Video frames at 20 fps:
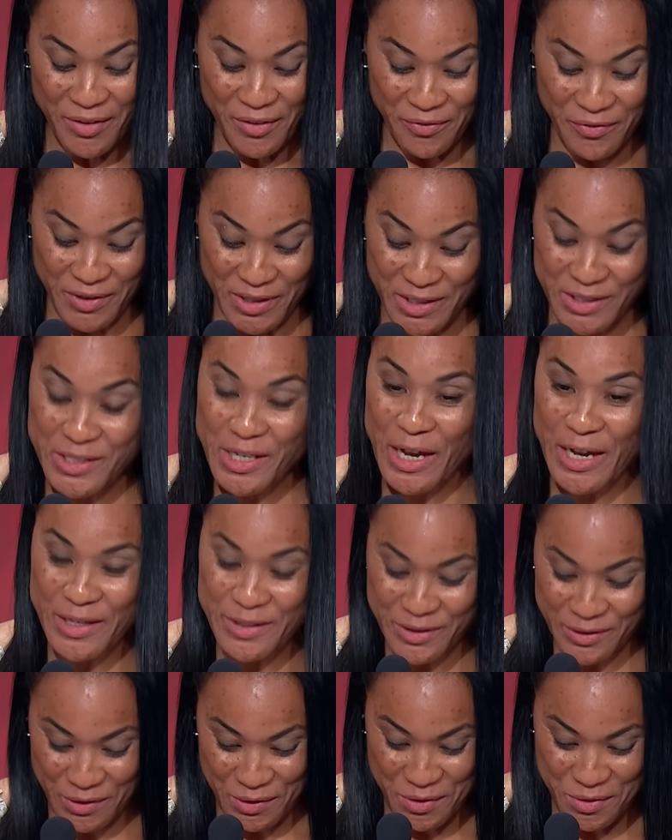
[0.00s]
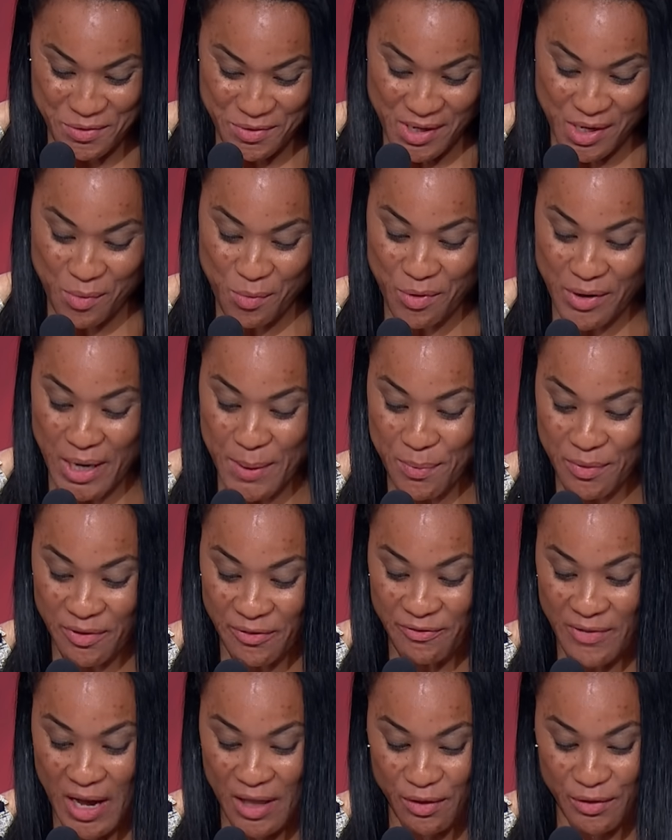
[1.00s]
finish high school and were able to
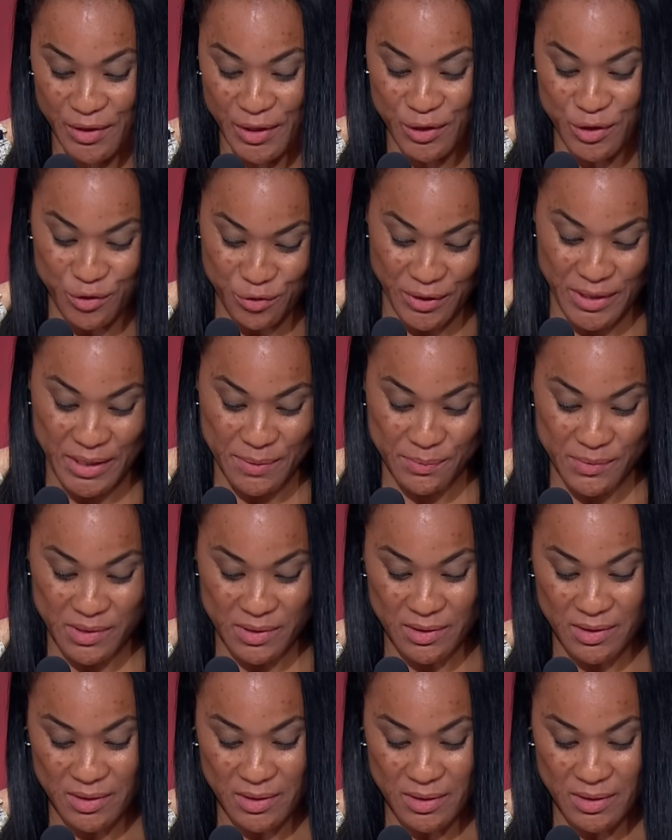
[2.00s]
follow their dreams.